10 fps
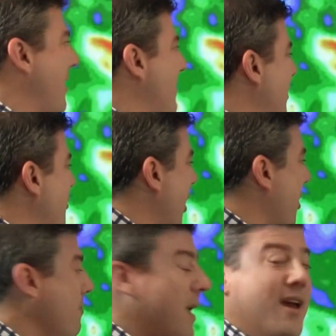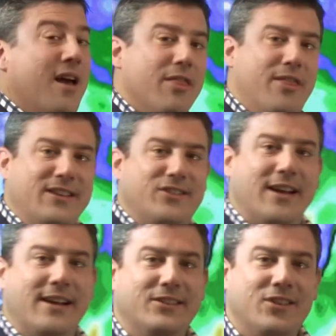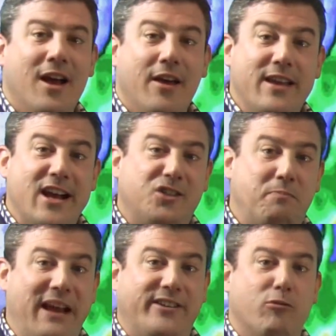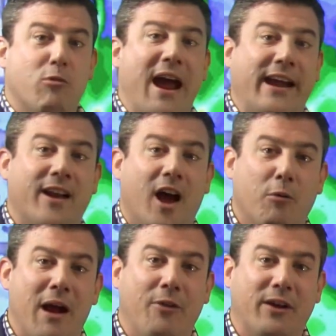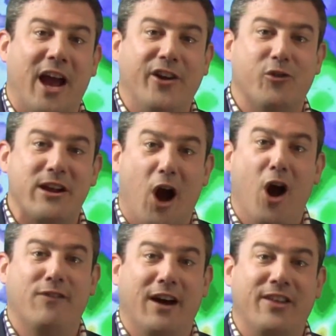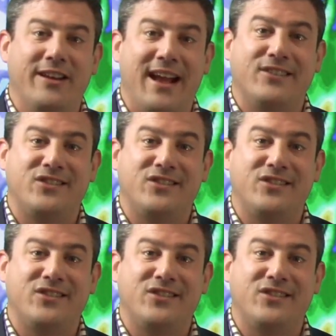let me just show you. This is the expected rain around the country over the next